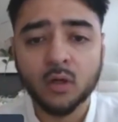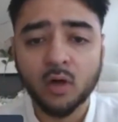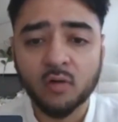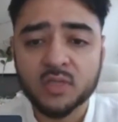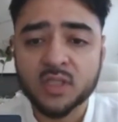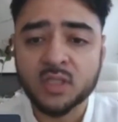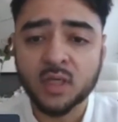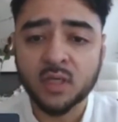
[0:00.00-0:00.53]

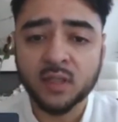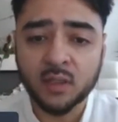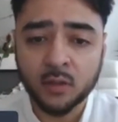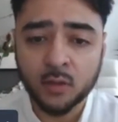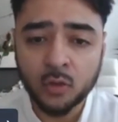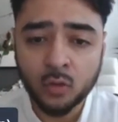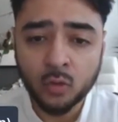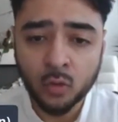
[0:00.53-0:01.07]
Obviously, studying
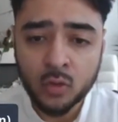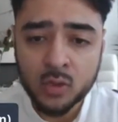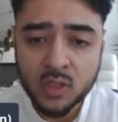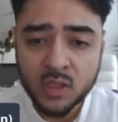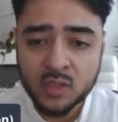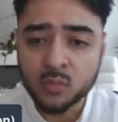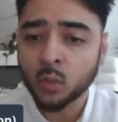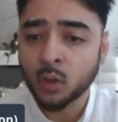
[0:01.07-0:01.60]
new
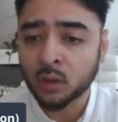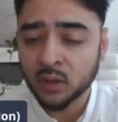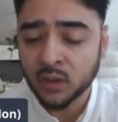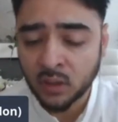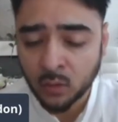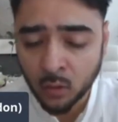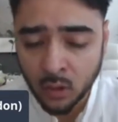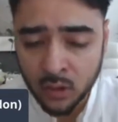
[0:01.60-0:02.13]
courses in
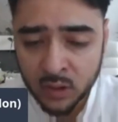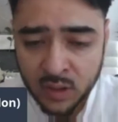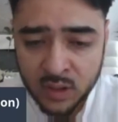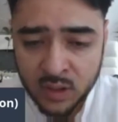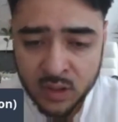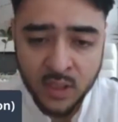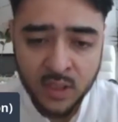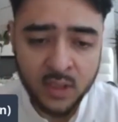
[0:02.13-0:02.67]
world-leading
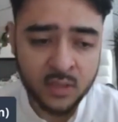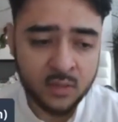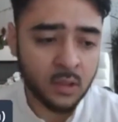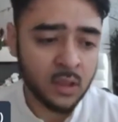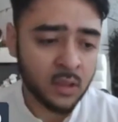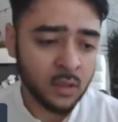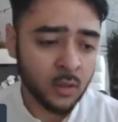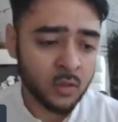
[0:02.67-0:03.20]
colleges
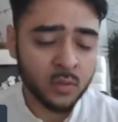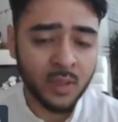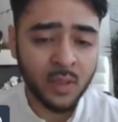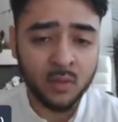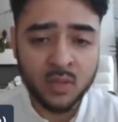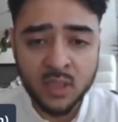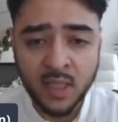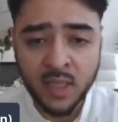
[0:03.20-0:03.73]
goes
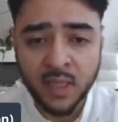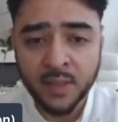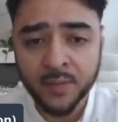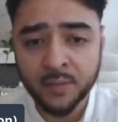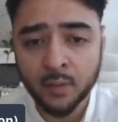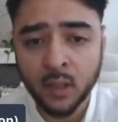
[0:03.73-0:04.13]
without saying.